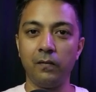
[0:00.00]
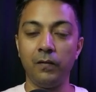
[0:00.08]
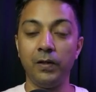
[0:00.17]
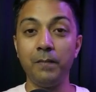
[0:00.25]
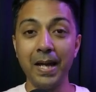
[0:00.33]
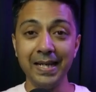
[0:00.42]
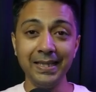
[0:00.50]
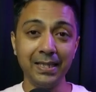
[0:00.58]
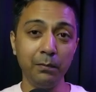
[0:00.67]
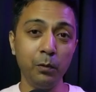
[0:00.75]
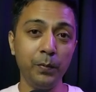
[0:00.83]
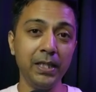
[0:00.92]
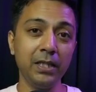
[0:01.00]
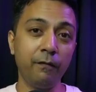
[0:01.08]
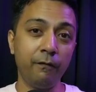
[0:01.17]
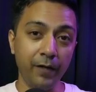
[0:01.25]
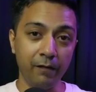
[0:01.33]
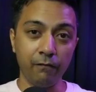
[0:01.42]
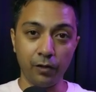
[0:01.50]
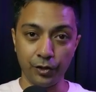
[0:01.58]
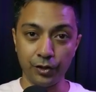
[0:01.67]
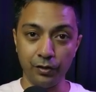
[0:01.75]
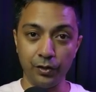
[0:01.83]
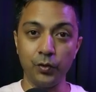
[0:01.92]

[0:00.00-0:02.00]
With ManageWP's free version,